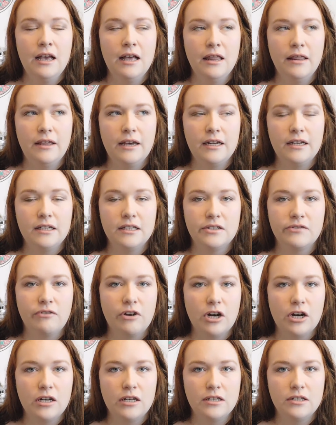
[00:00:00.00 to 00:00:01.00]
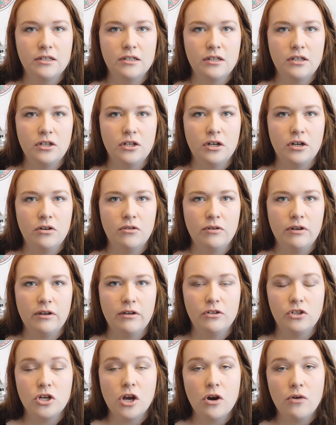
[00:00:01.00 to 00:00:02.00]
Then as far as,
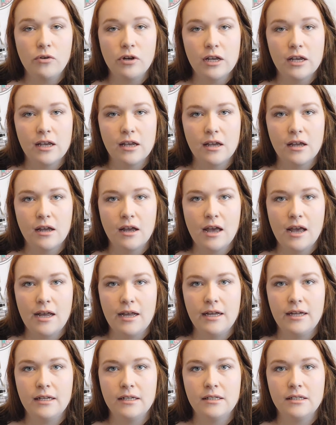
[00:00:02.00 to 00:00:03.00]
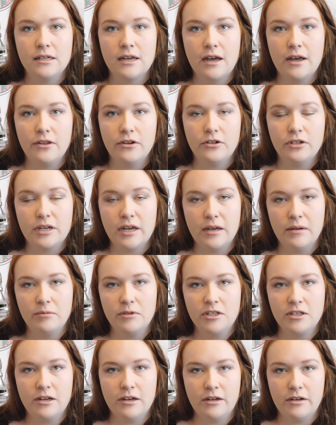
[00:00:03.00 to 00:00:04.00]
toning and other
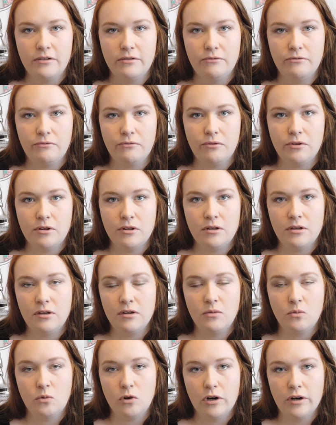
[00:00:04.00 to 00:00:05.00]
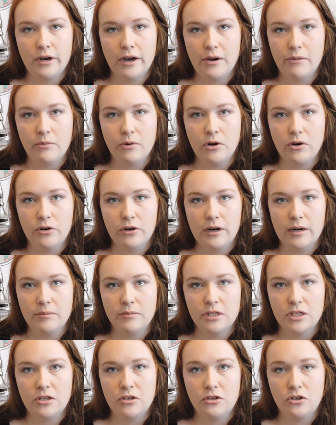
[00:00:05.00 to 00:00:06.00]
types of workout
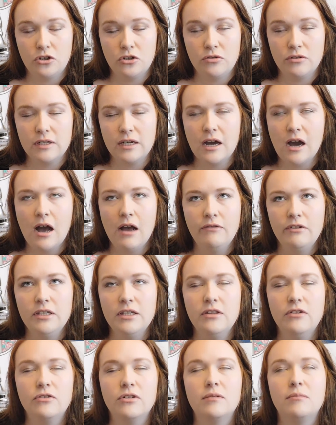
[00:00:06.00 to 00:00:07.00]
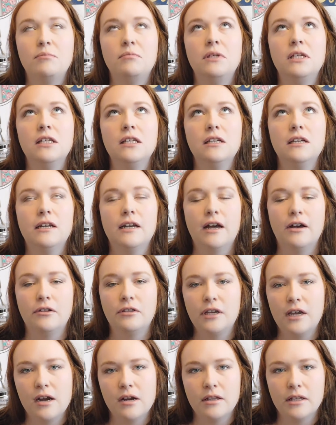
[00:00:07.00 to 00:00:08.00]
programs that you can choose, like obviously there's a million
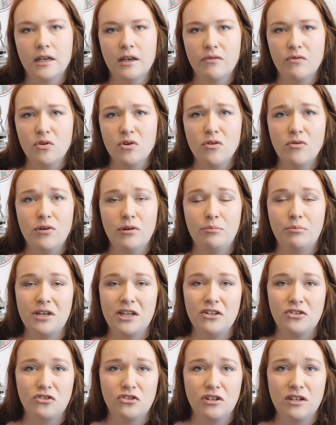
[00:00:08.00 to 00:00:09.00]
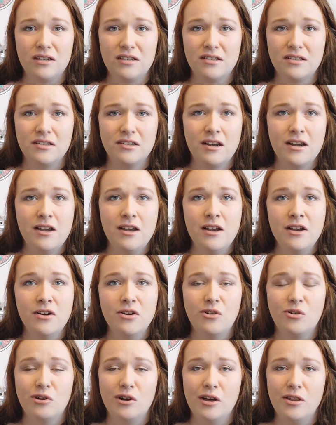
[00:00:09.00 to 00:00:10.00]
out there, and like if you go on Pinterest
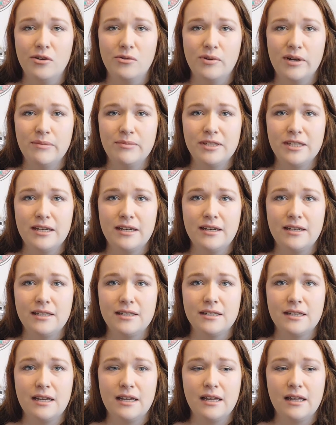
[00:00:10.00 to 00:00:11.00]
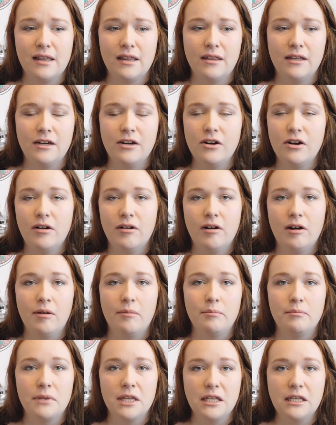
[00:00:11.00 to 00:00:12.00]
or other websites, like there are a
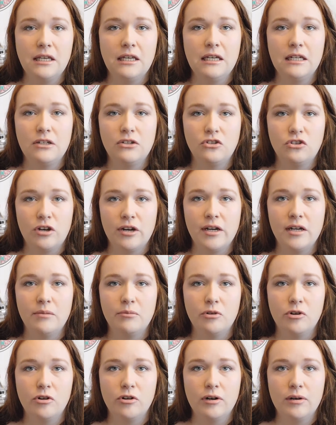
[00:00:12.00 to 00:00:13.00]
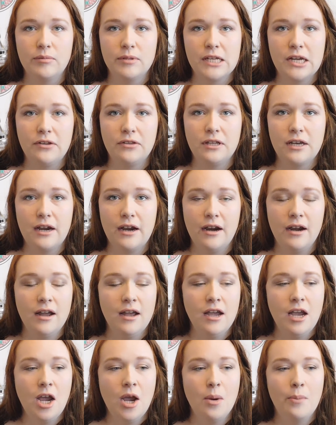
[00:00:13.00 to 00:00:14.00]
million training programs out there.
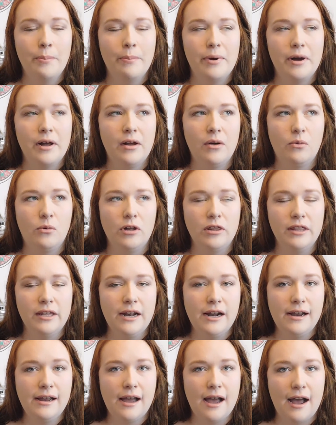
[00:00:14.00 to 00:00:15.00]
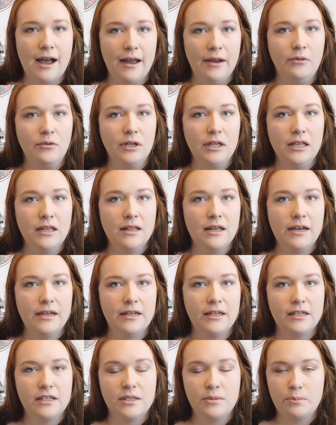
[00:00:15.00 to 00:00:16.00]
But one that I really
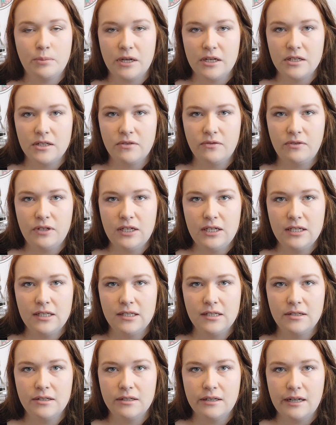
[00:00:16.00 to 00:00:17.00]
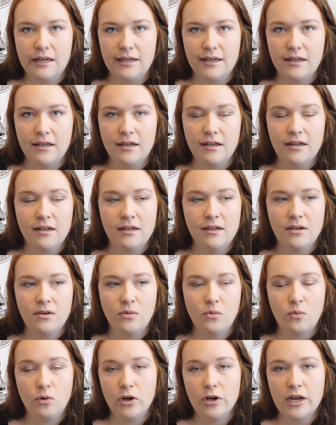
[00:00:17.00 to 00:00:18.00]
like is BuzzFeed's like
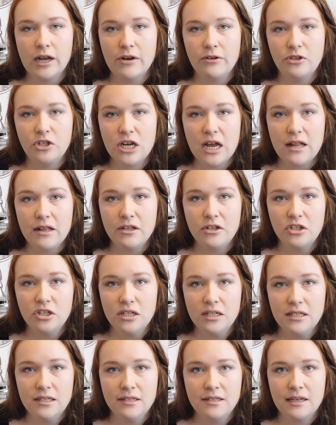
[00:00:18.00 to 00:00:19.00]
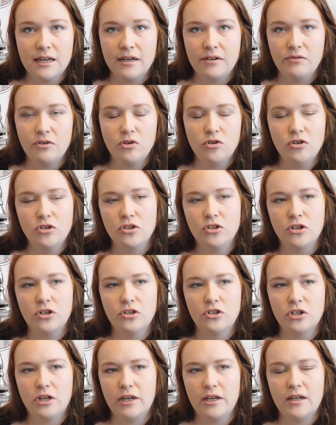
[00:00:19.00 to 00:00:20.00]
workout challenges. And if you just
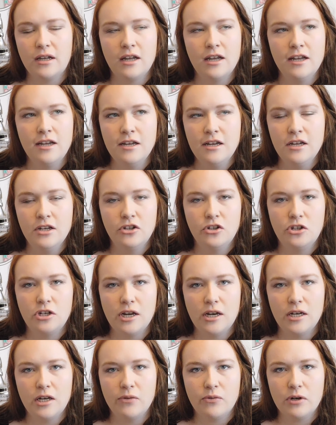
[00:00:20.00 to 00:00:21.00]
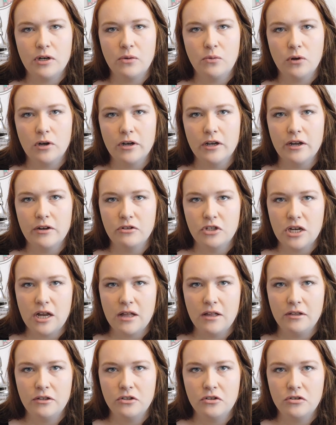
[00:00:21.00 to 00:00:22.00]
search like January workout
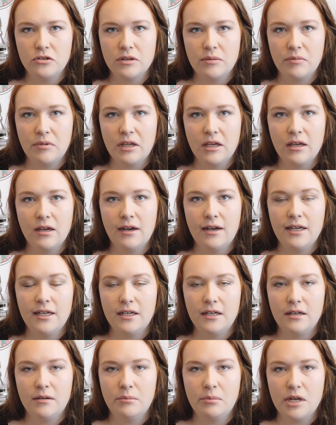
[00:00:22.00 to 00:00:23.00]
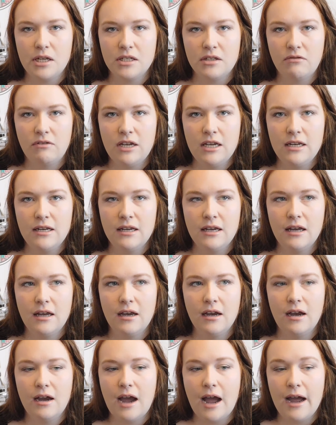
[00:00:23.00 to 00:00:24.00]
challenge or something in BuzzFeed,
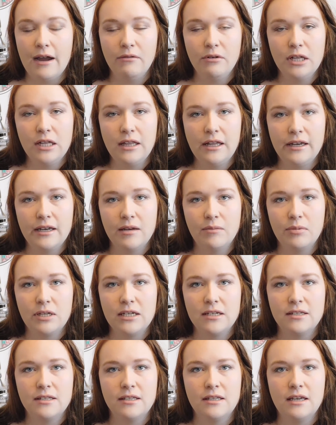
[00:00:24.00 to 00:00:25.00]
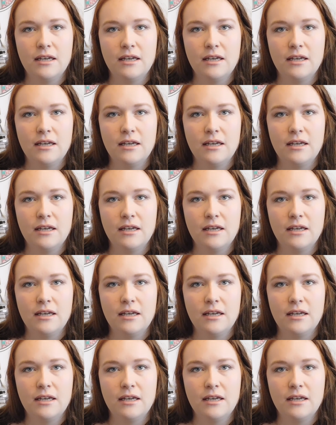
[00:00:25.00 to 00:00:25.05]
I really like it because